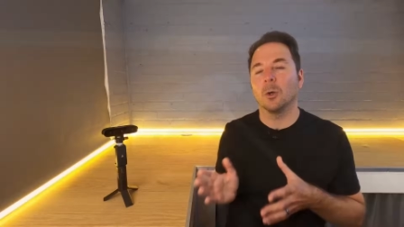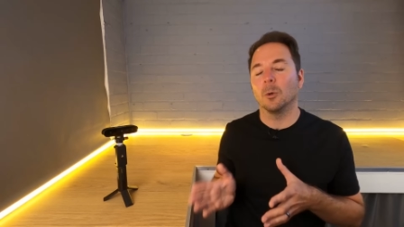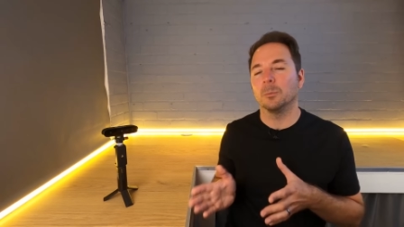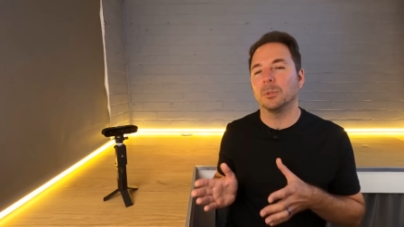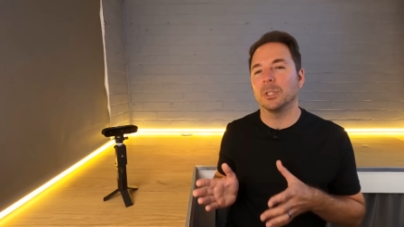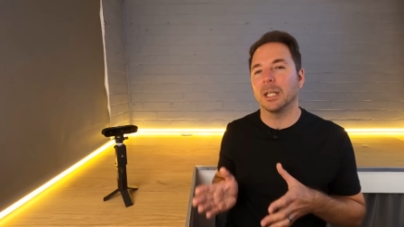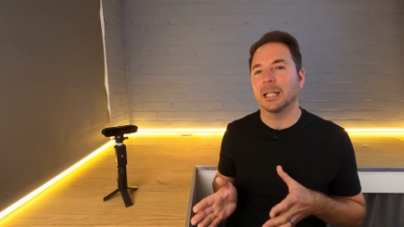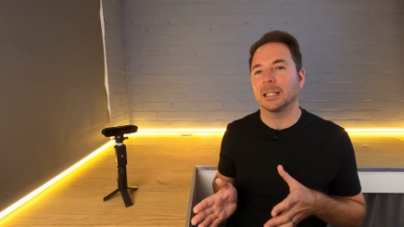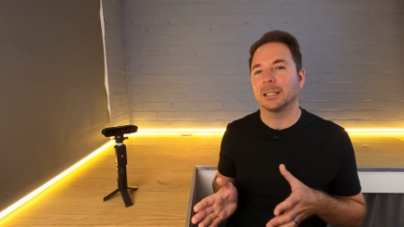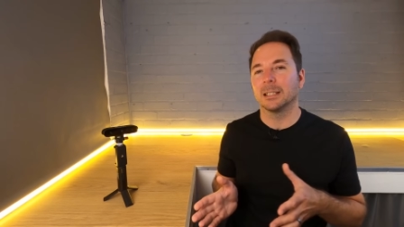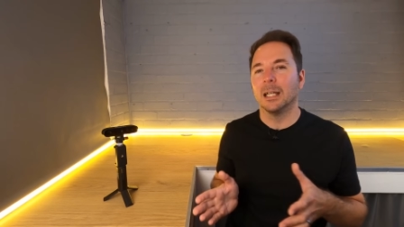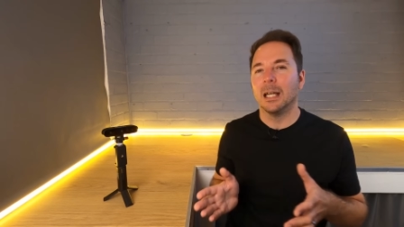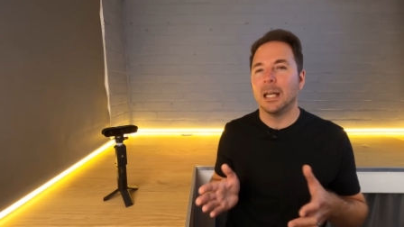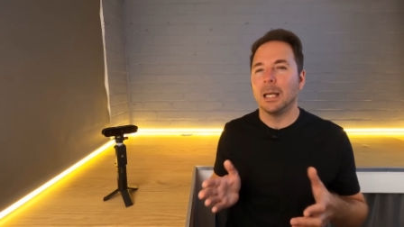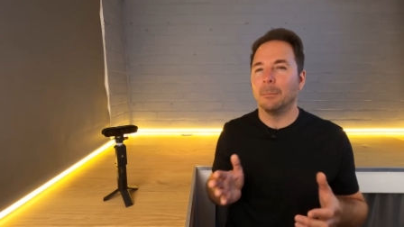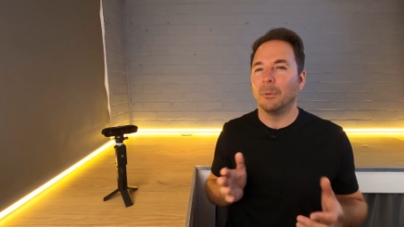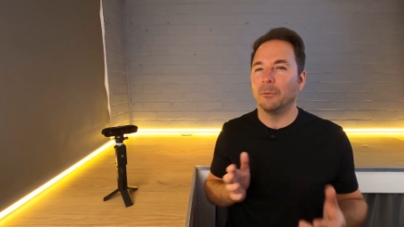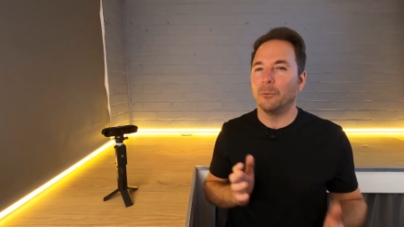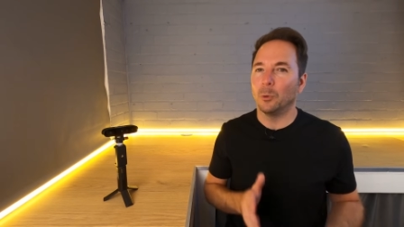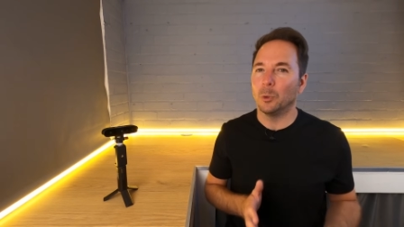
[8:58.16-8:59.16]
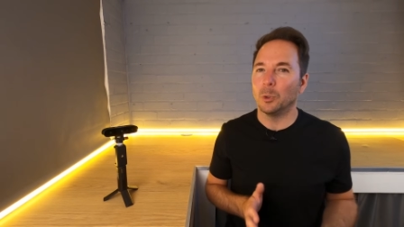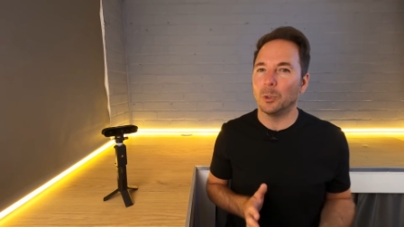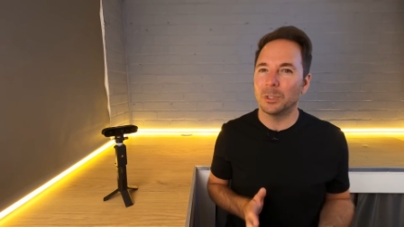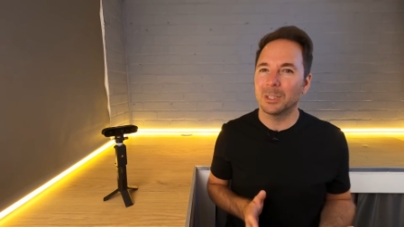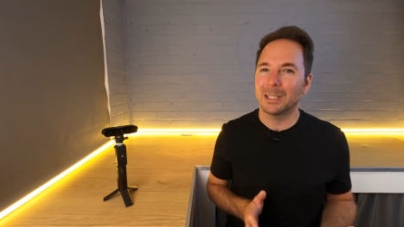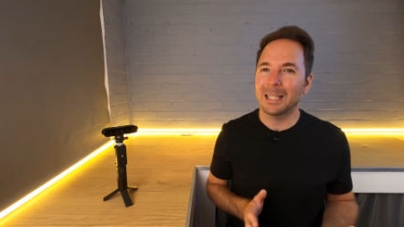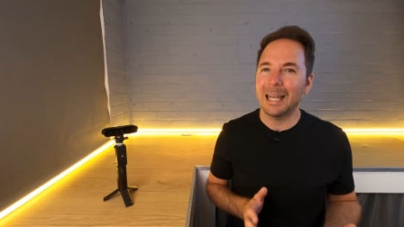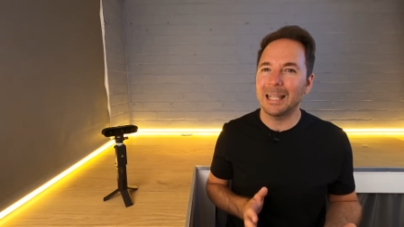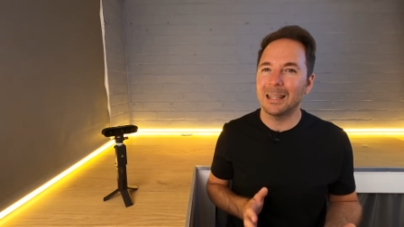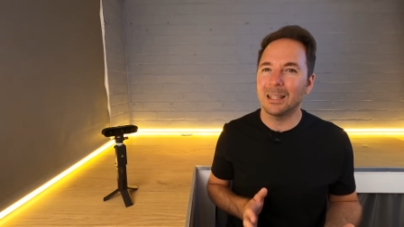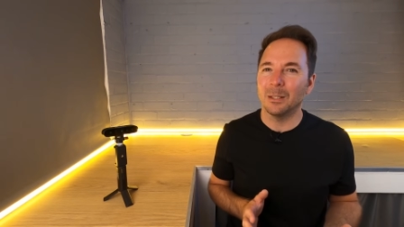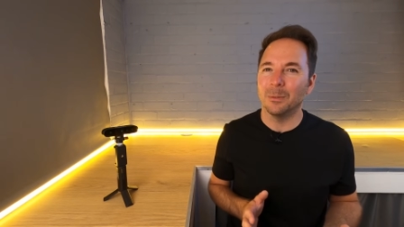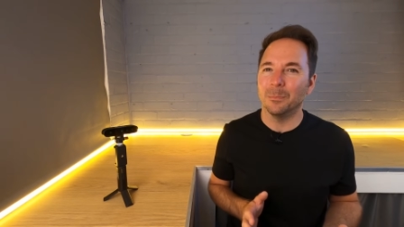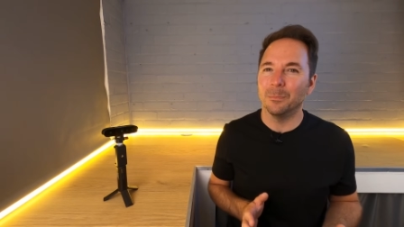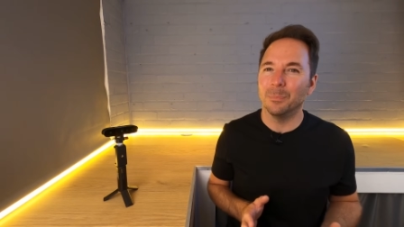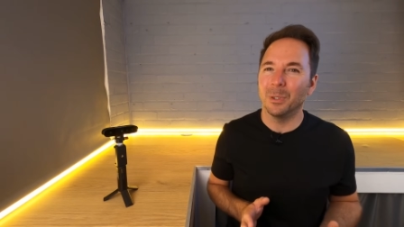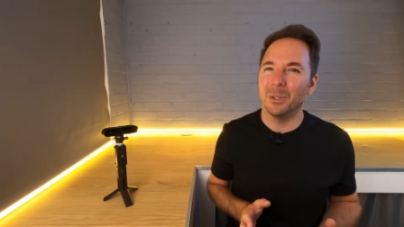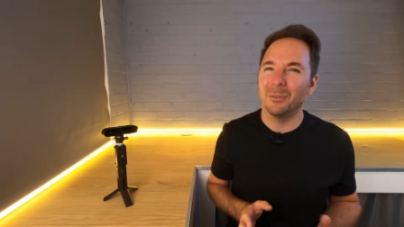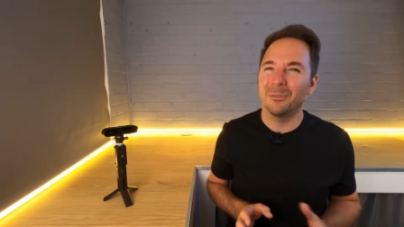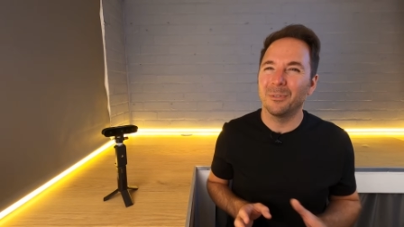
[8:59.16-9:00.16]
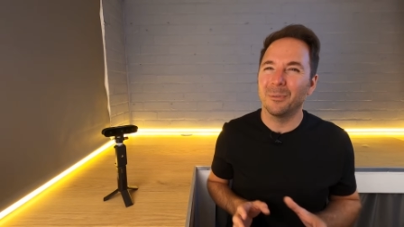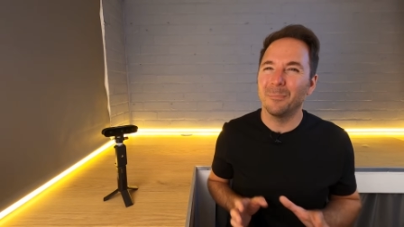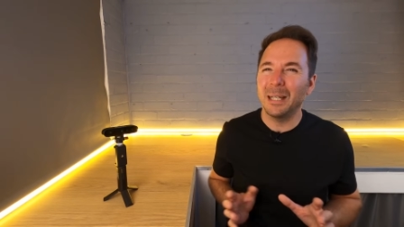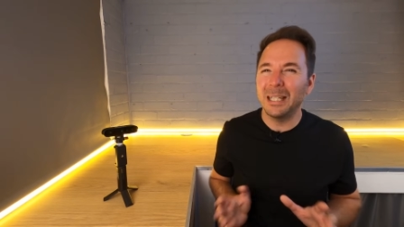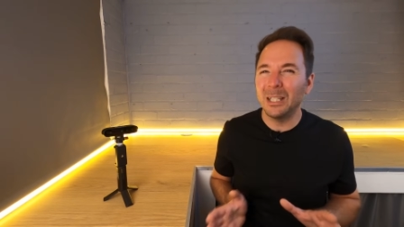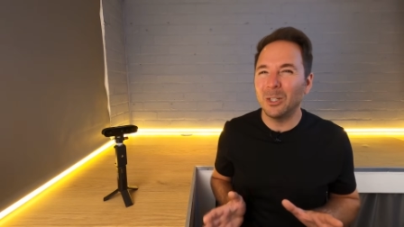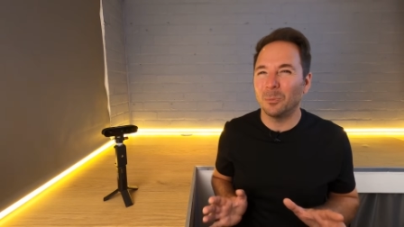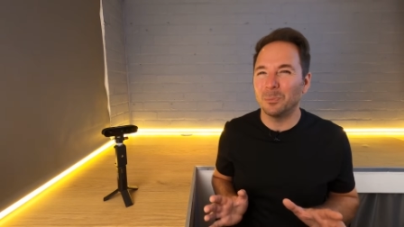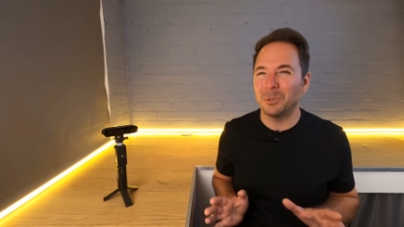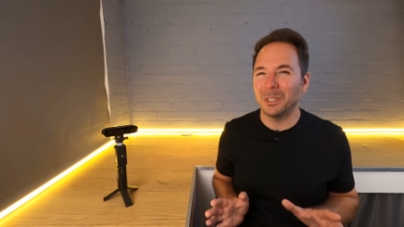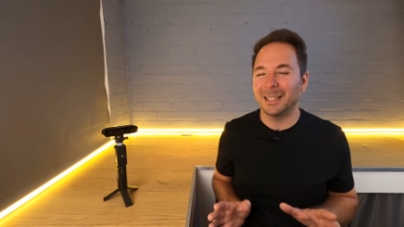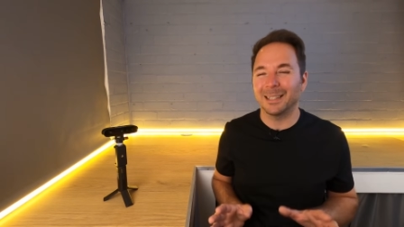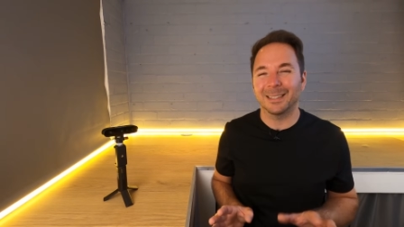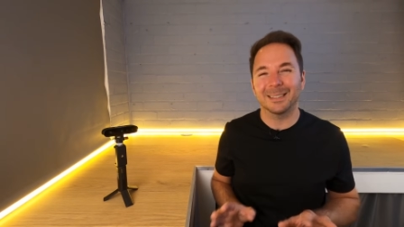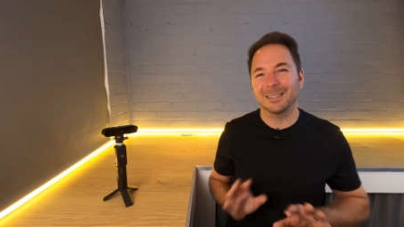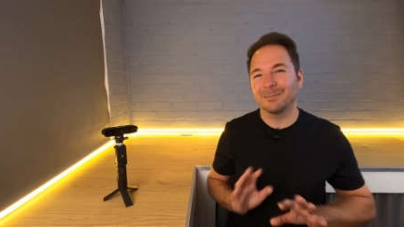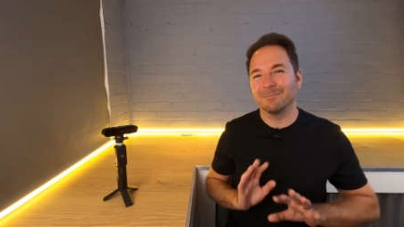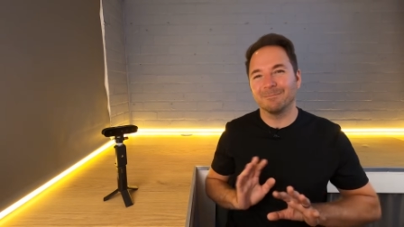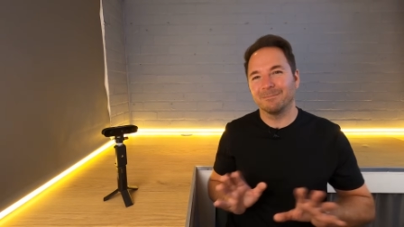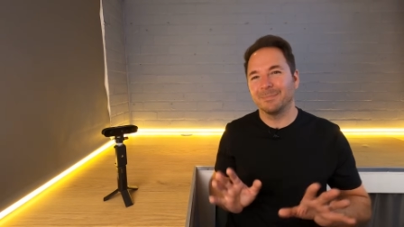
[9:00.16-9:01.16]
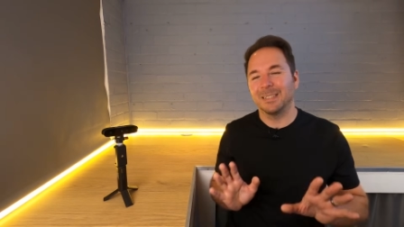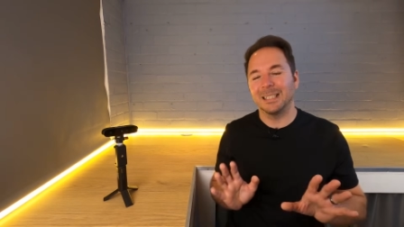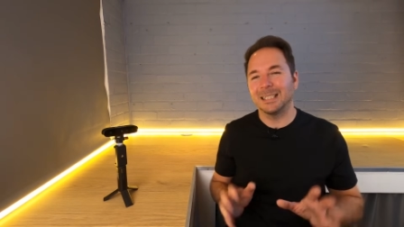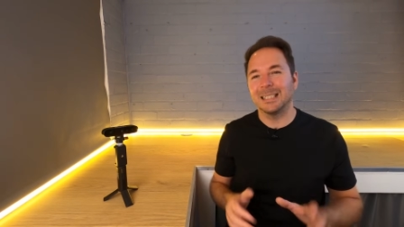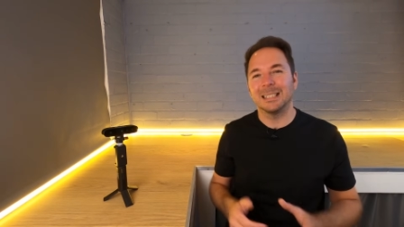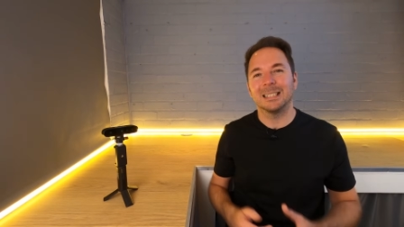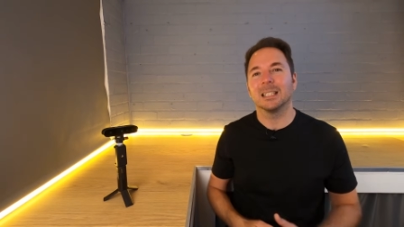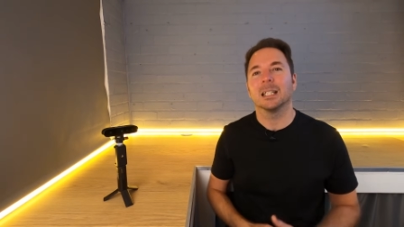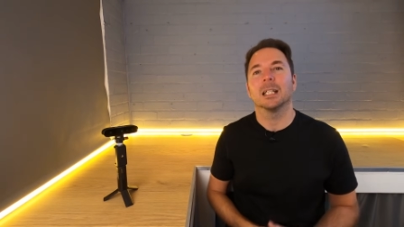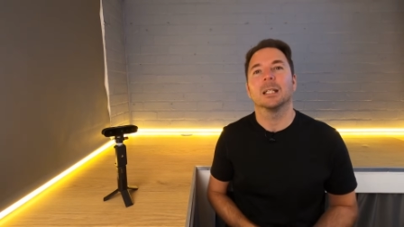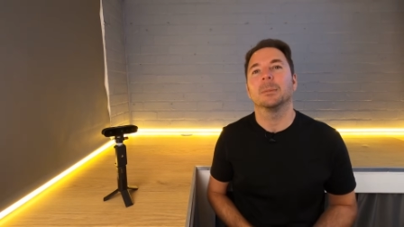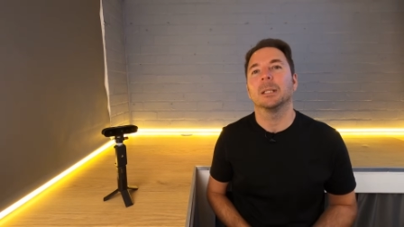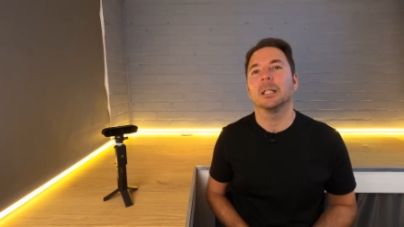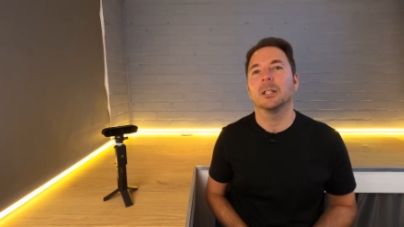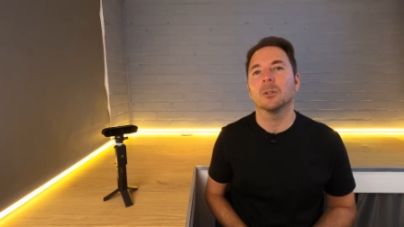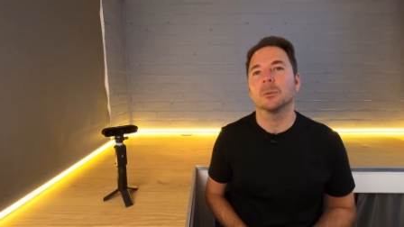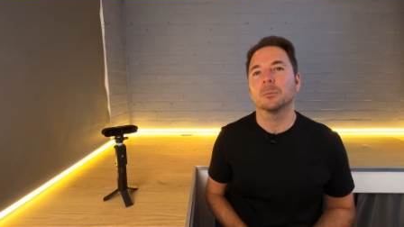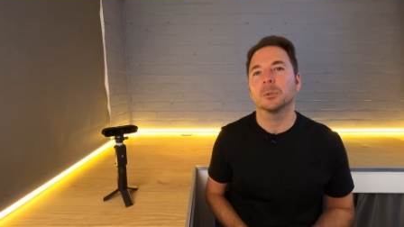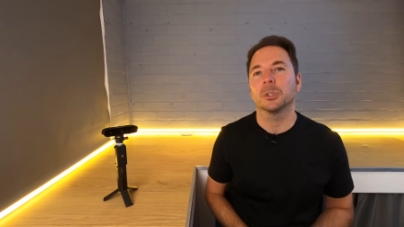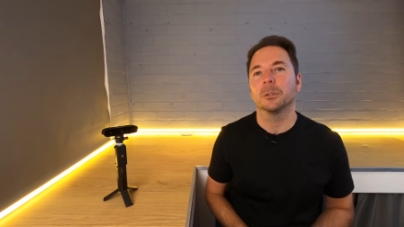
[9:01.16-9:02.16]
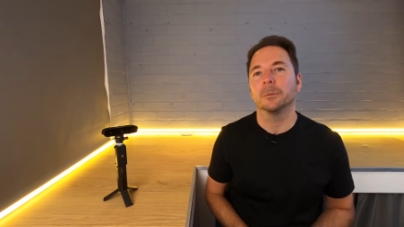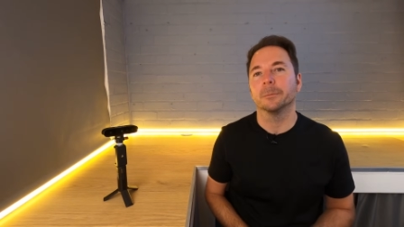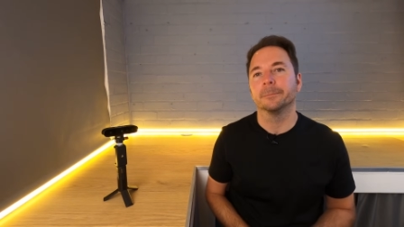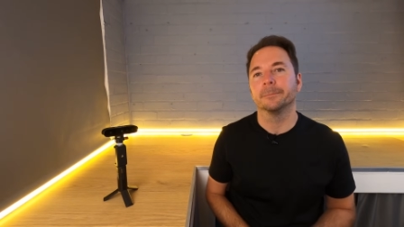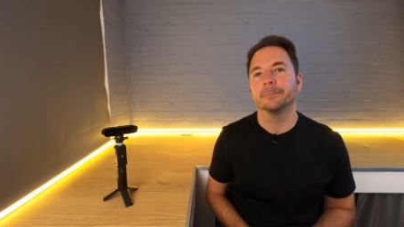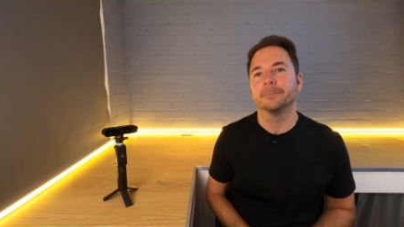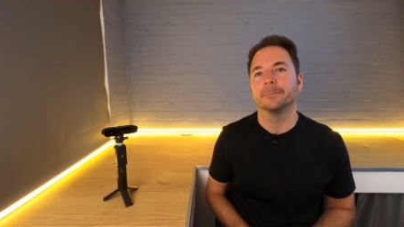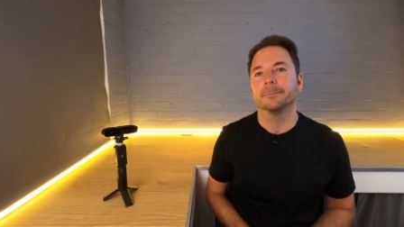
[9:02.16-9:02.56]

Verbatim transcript: objects before you scan them, but for many objects, this isn't going to be an option.